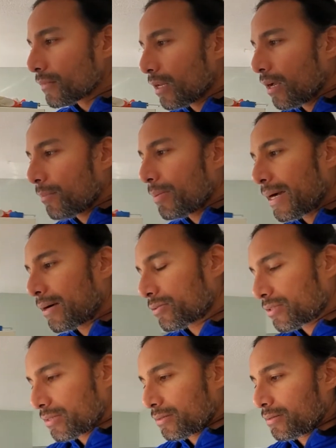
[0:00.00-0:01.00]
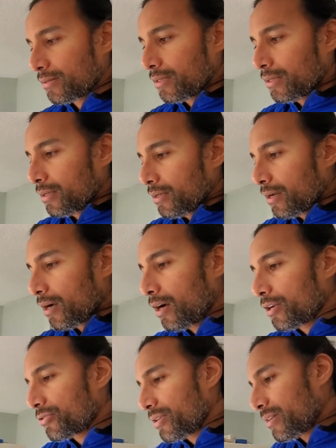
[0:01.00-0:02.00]
about
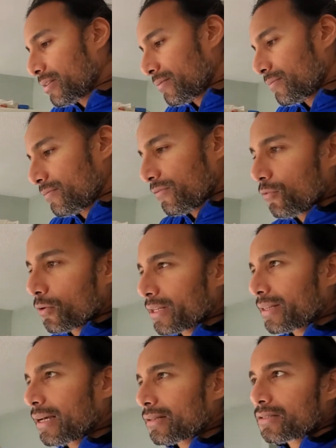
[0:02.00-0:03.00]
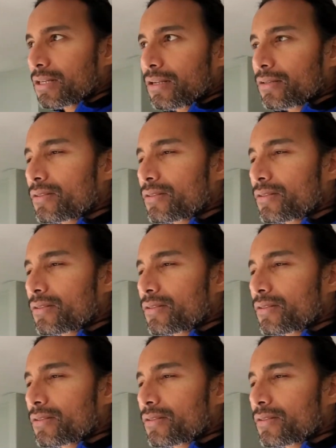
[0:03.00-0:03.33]
$140,000